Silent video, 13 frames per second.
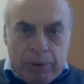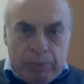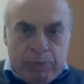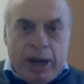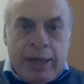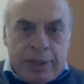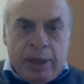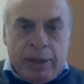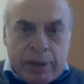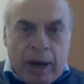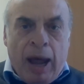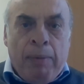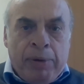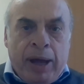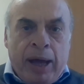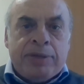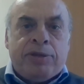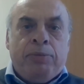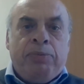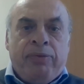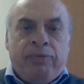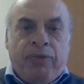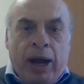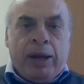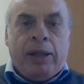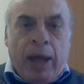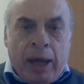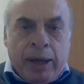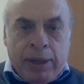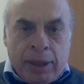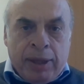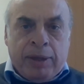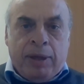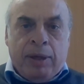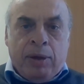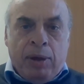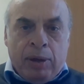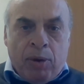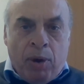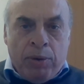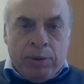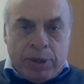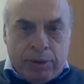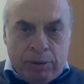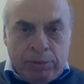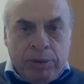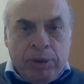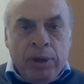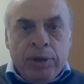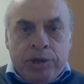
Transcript: President Trump has to be very lucky that he goes through